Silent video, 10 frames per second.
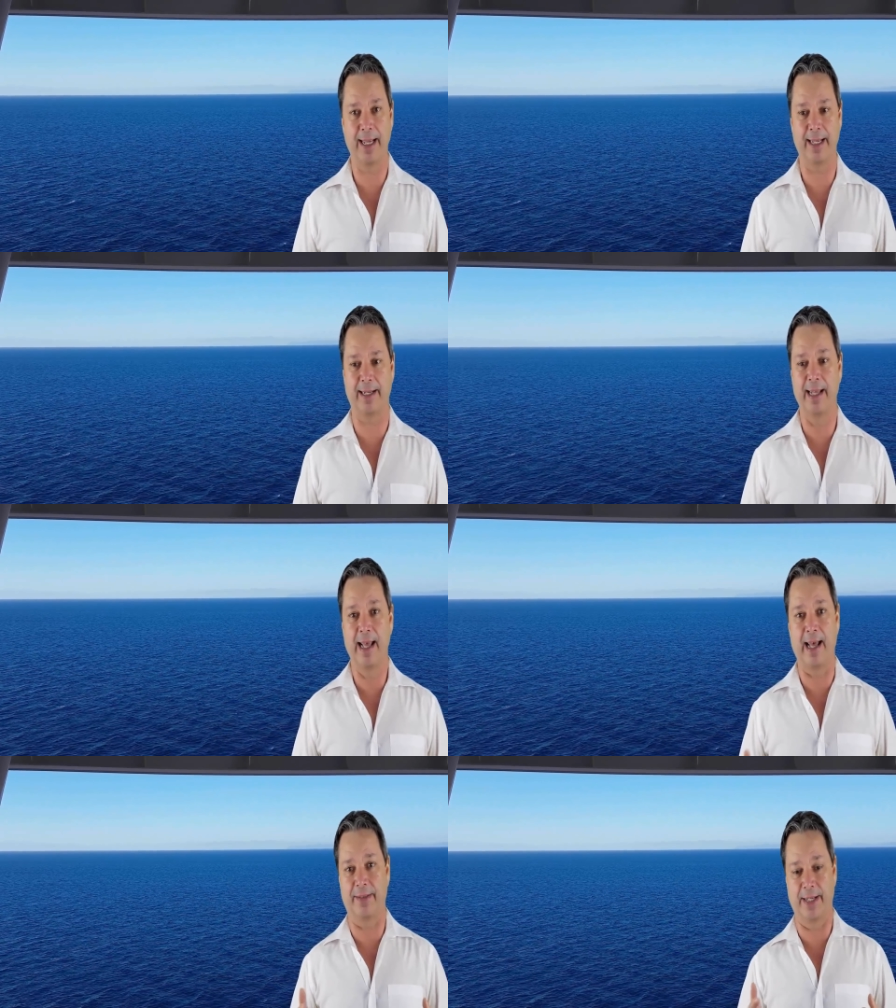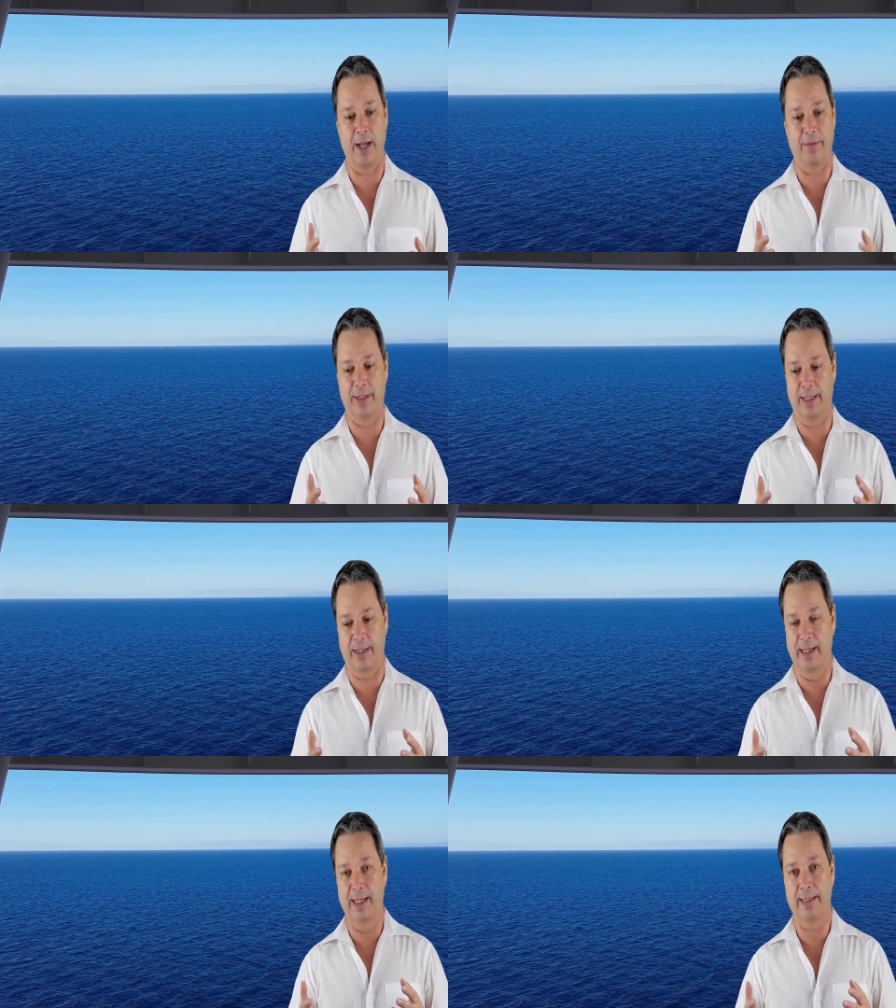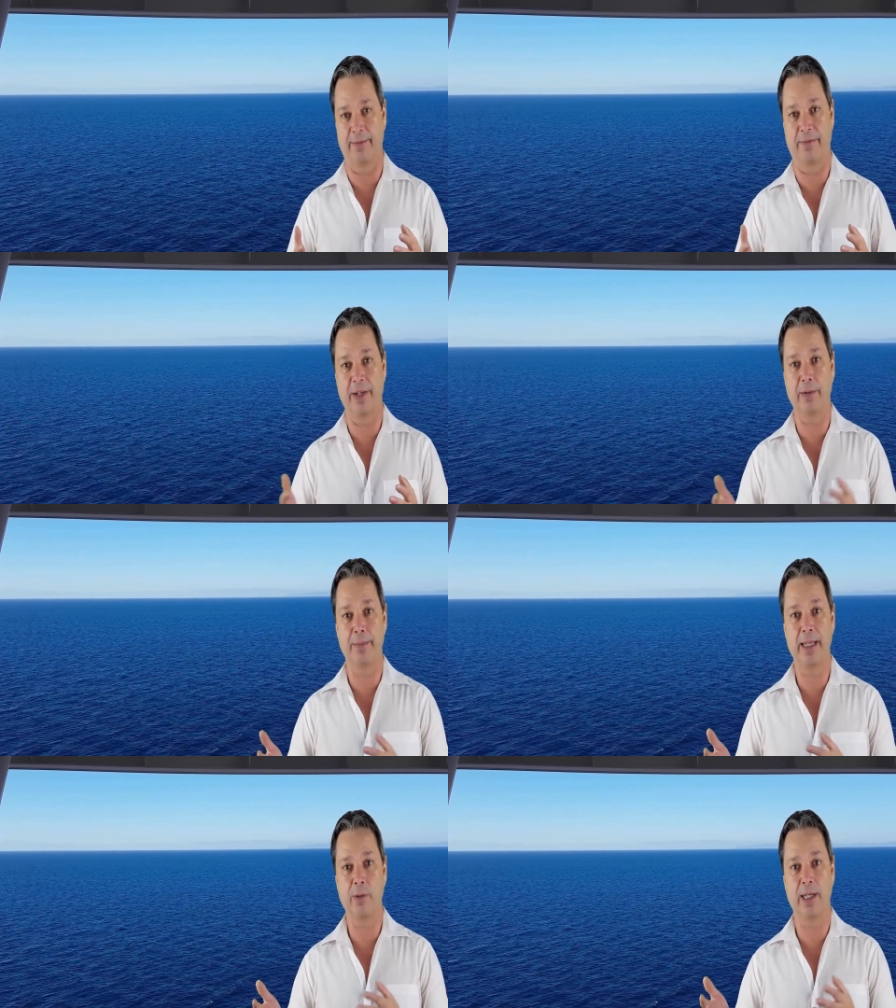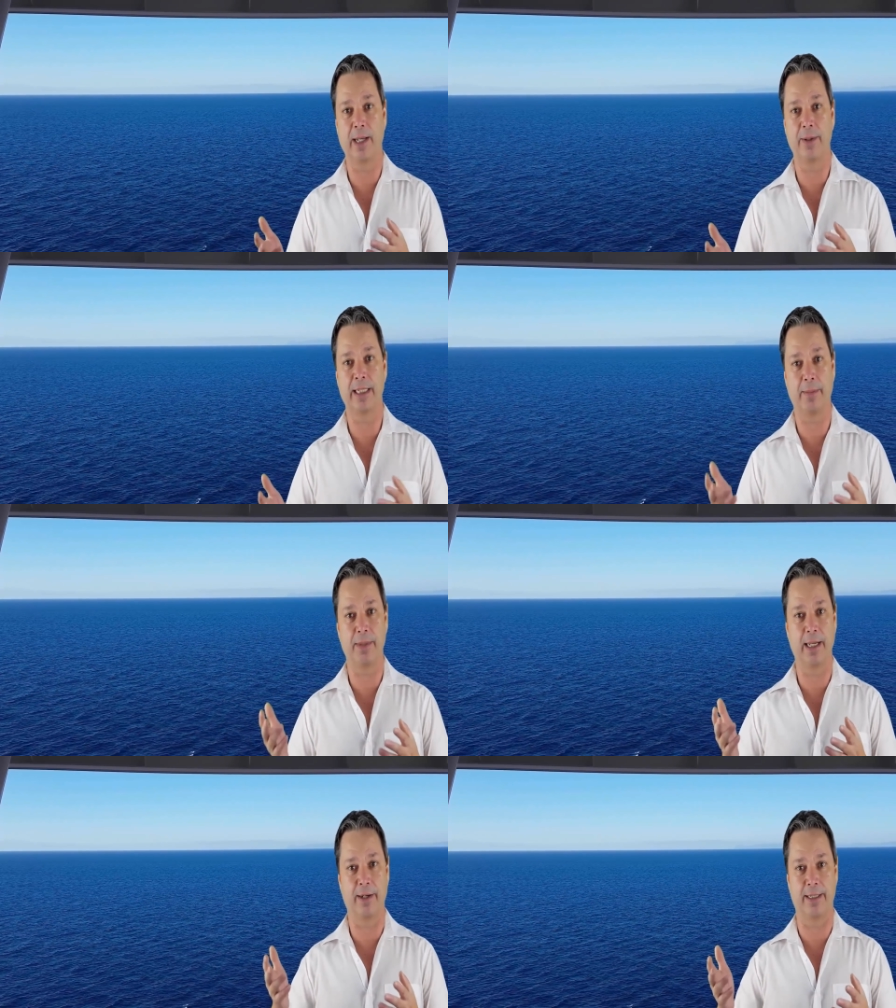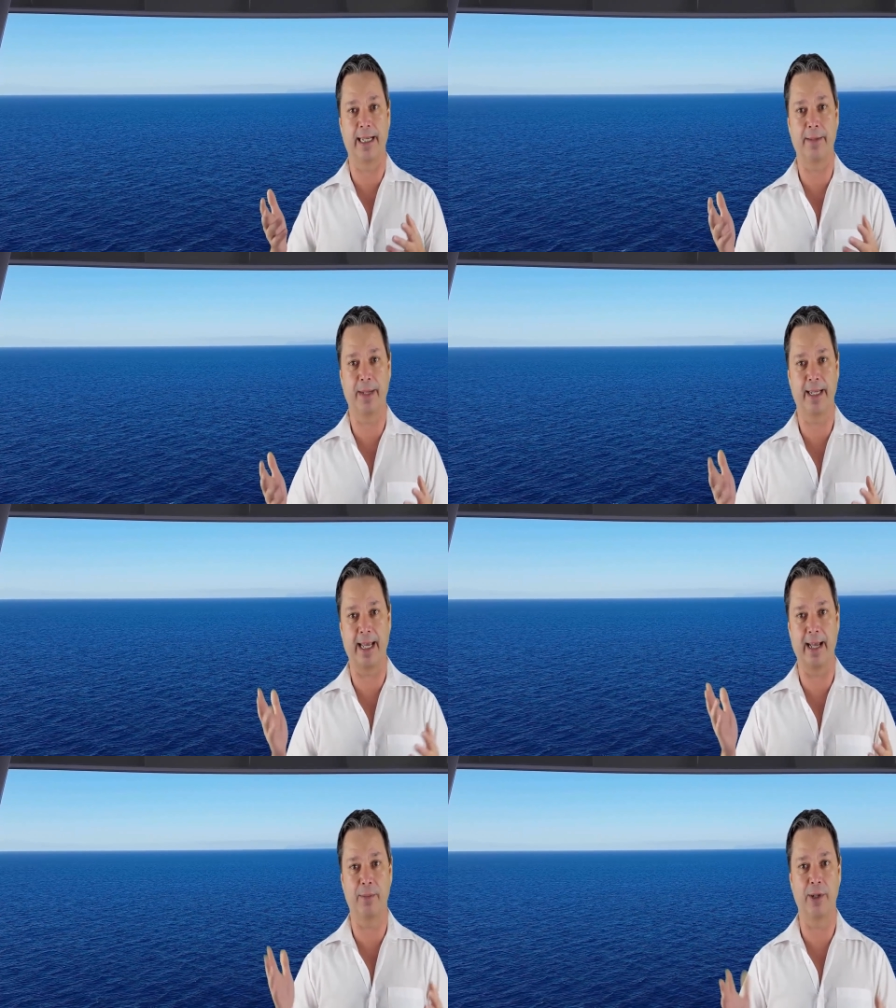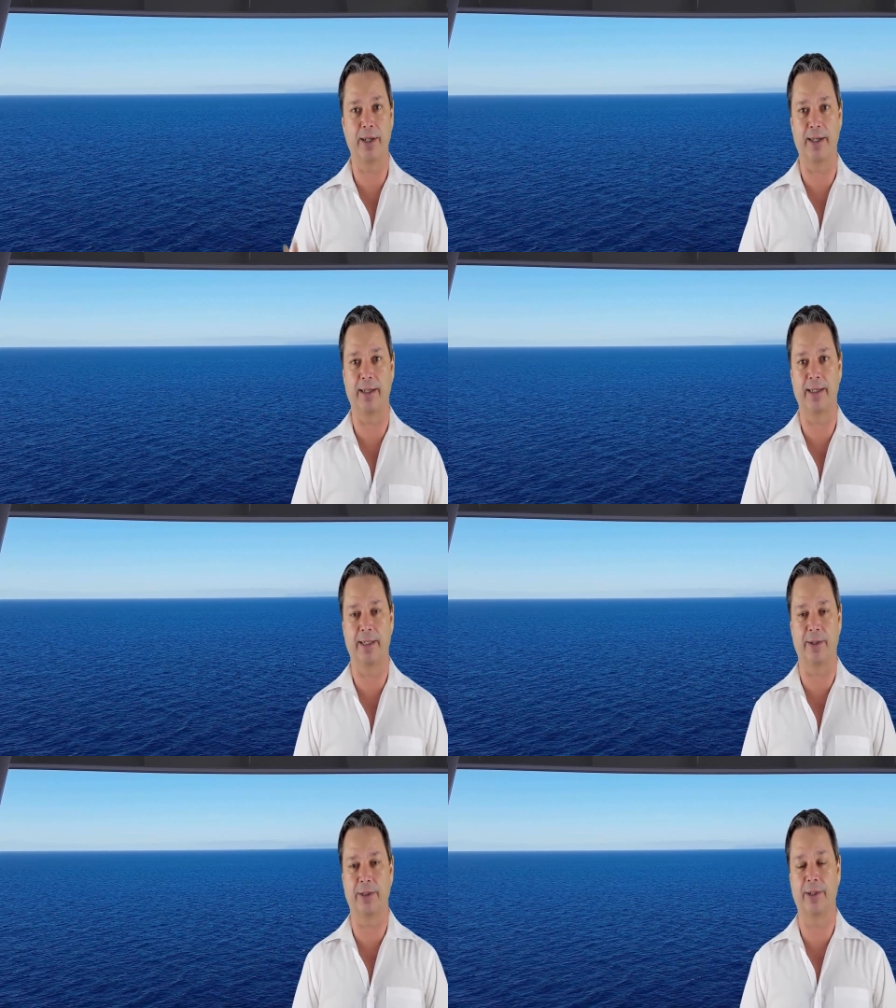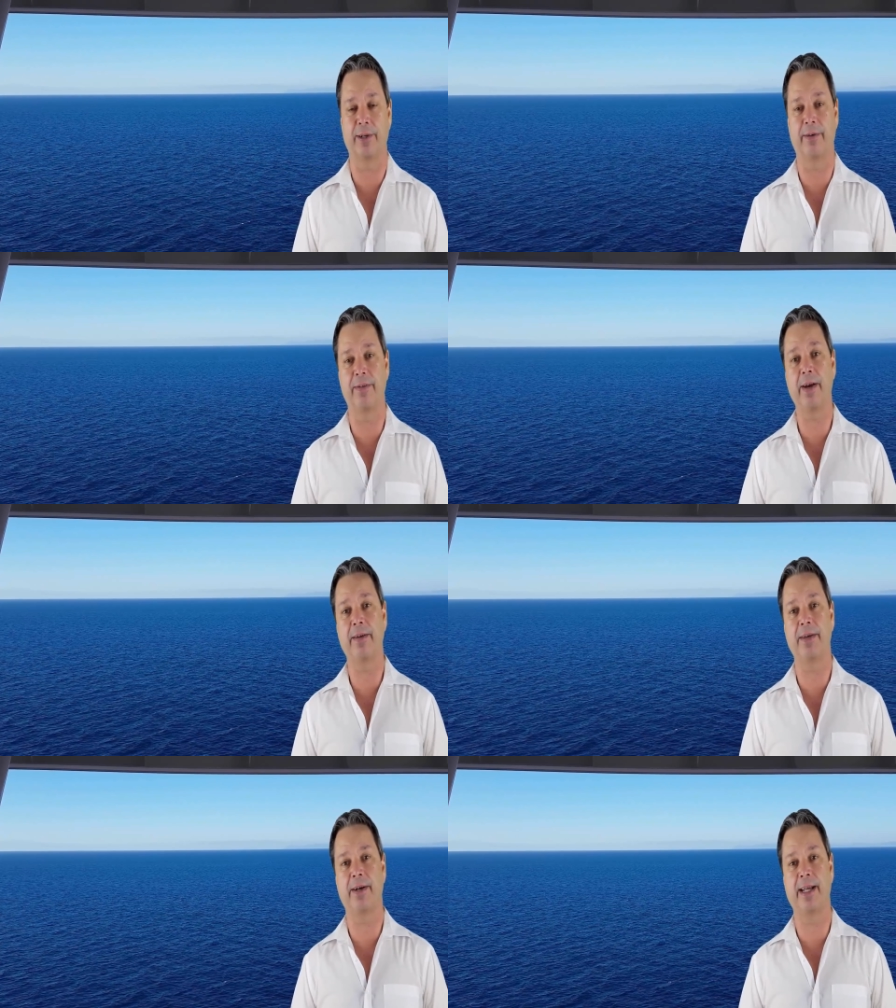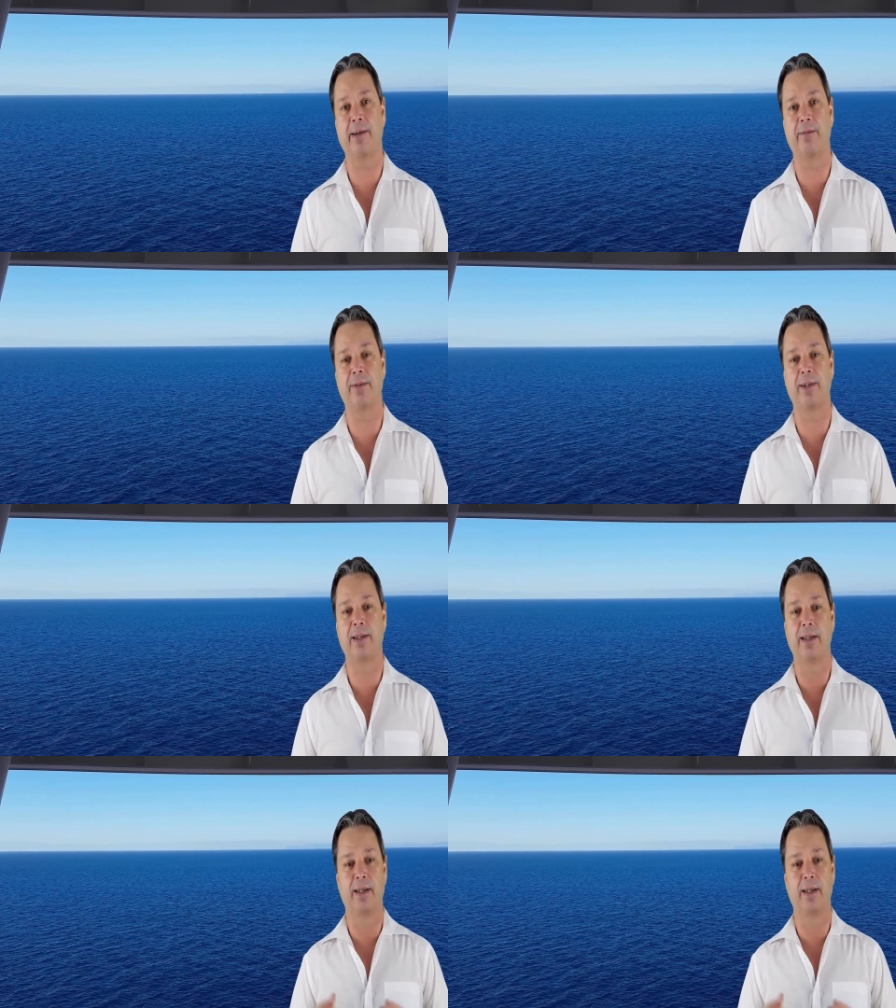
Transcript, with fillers: And they offered to to film me while I was up there and take my camera and uh, you know, so they were very very helpful.